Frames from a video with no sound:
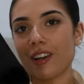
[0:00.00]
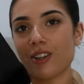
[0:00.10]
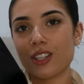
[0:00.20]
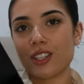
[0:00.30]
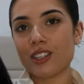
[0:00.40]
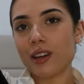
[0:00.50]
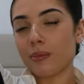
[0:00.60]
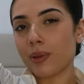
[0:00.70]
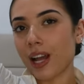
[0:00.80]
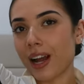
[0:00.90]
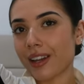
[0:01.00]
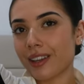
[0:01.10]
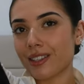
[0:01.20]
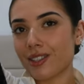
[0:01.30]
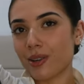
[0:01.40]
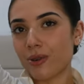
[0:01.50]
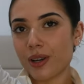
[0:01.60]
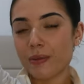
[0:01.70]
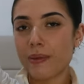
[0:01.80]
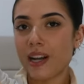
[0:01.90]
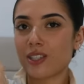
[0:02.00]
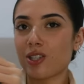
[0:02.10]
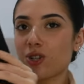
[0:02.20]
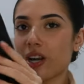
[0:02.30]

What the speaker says: I got this black silk maxi